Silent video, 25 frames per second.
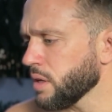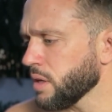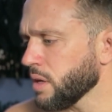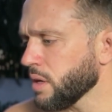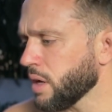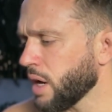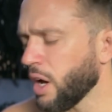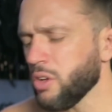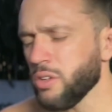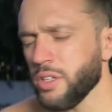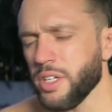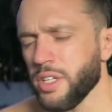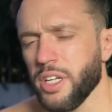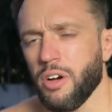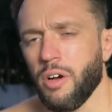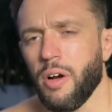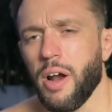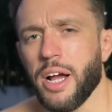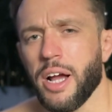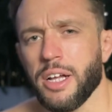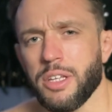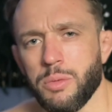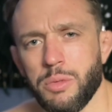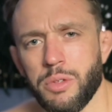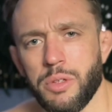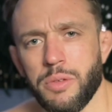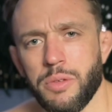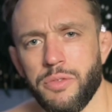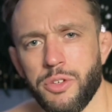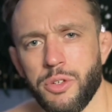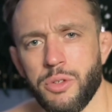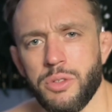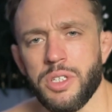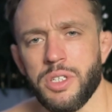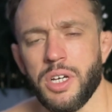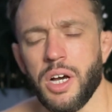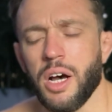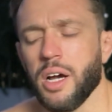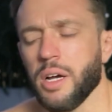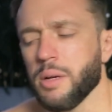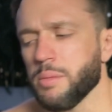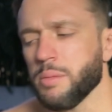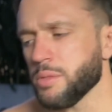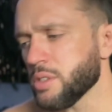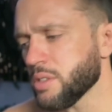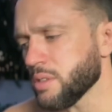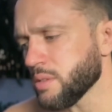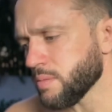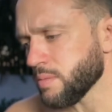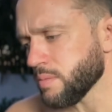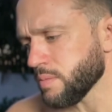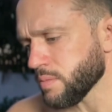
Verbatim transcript: I only interacted with him a few times